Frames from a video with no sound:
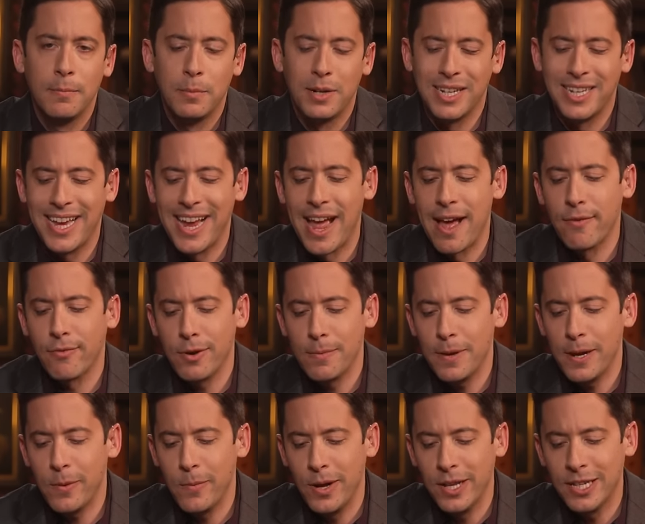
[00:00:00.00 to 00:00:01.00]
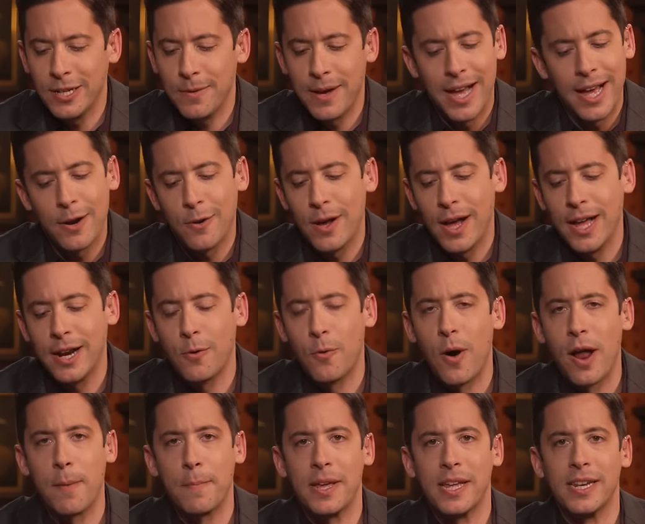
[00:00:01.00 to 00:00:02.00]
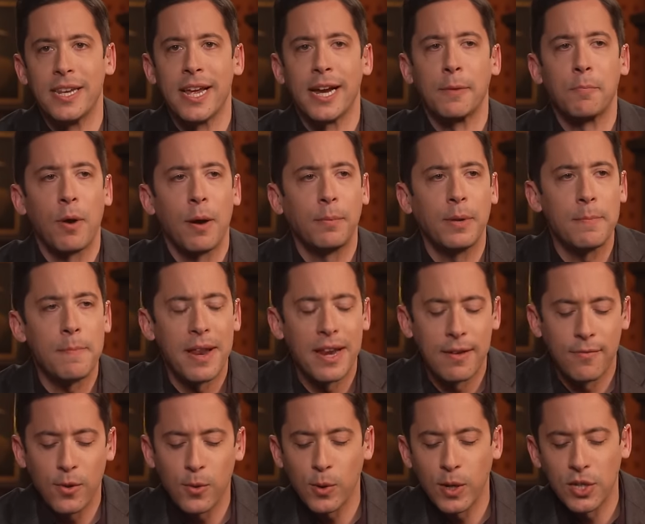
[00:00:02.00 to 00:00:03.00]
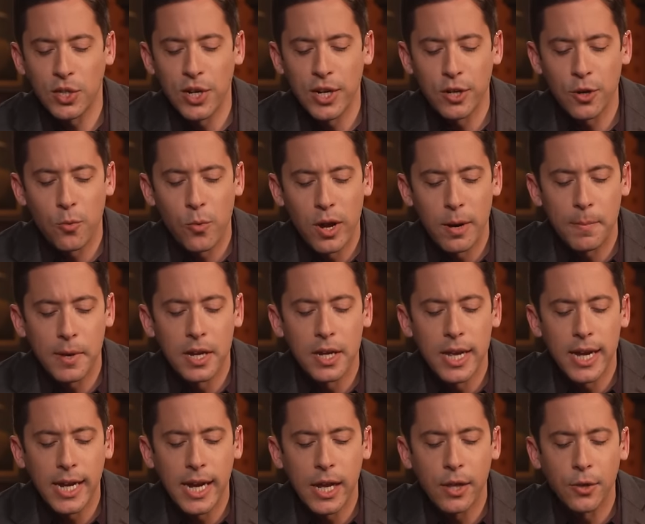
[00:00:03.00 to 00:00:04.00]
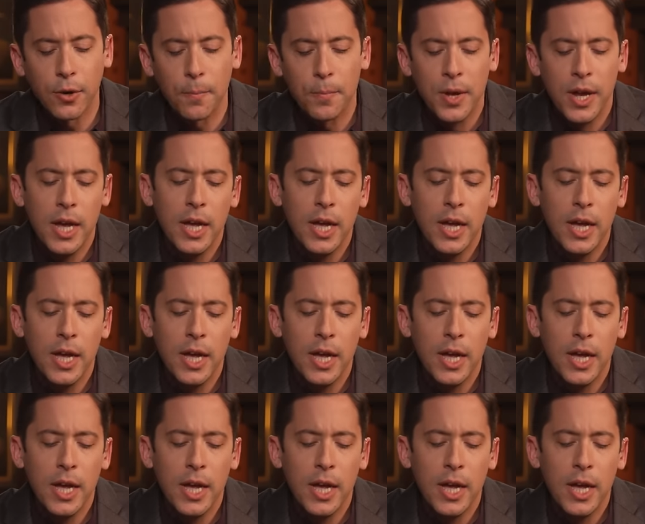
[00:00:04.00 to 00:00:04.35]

to say everybody wants to, I don't, I don't want to be a dink. Probably many of you listening don't want to be a dink either.